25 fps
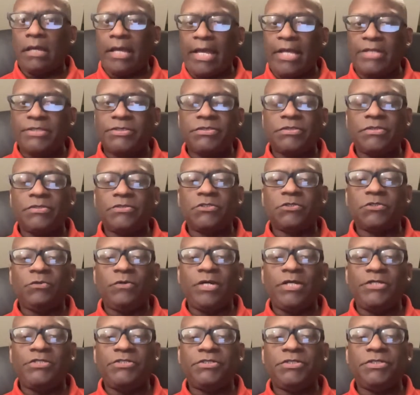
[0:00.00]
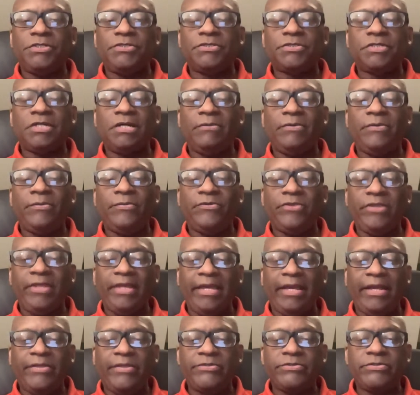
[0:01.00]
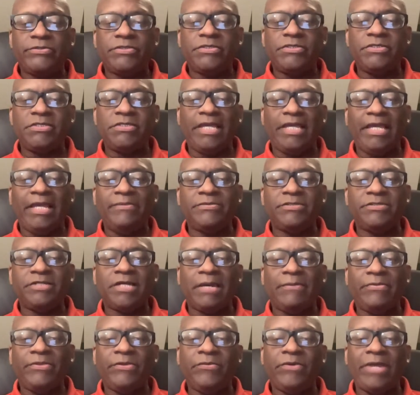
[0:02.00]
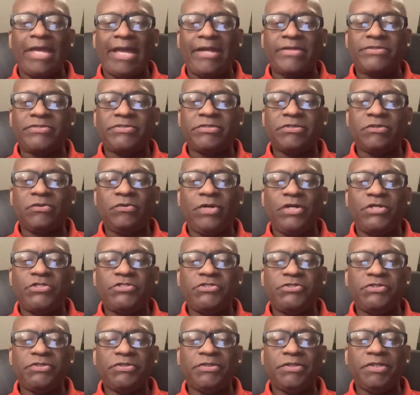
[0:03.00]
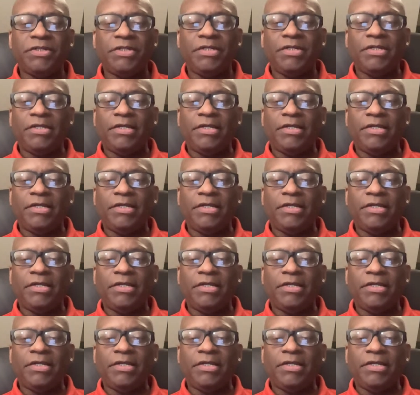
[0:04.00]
Ask those questions, come up with the answer the same time that we ask the question,